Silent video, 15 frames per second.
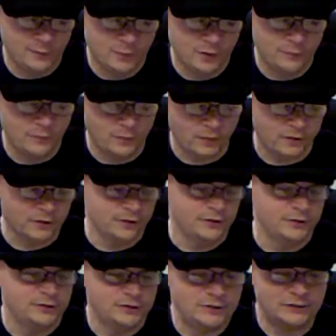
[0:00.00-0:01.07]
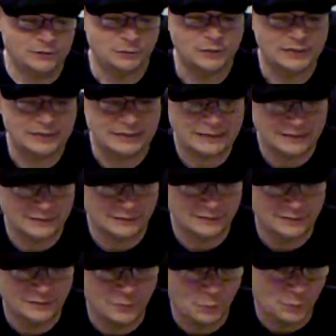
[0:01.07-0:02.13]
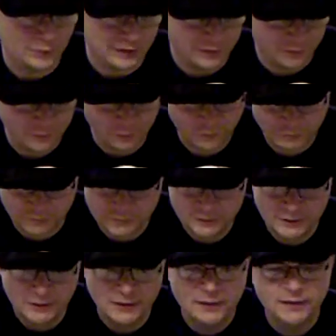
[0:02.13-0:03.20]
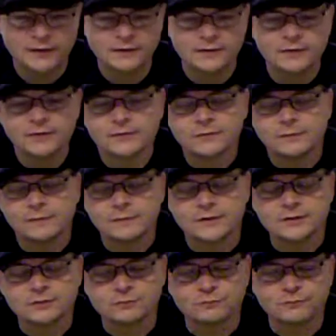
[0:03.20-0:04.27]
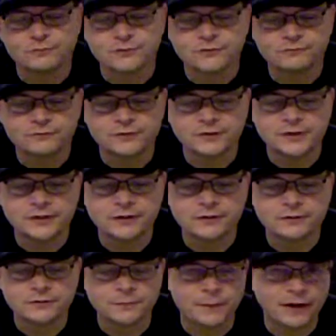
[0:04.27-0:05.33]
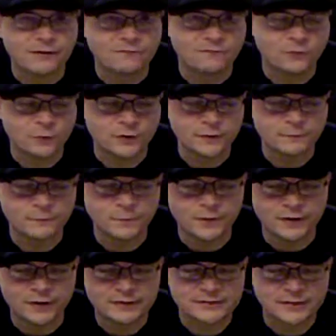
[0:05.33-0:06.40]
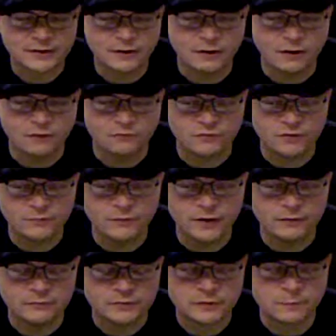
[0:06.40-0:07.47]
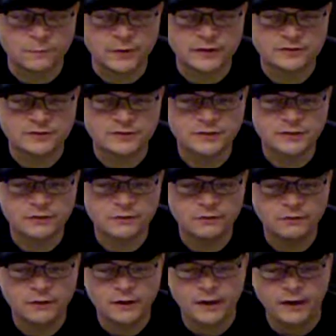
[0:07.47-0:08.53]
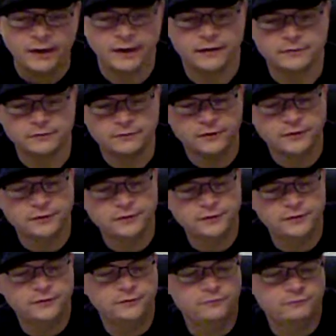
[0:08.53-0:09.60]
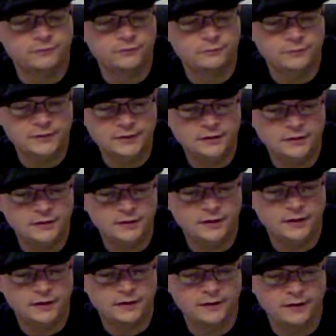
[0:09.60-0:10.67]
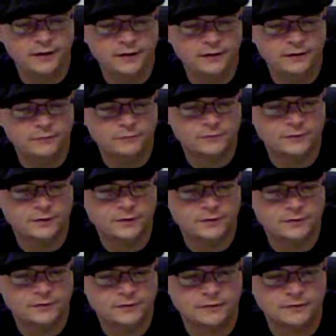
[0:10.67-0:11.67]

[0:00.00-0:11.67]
my barge cement in the mail. This roughly goes about 40 bucks. I got it off eBay with the best deal. And luckily for me, it came with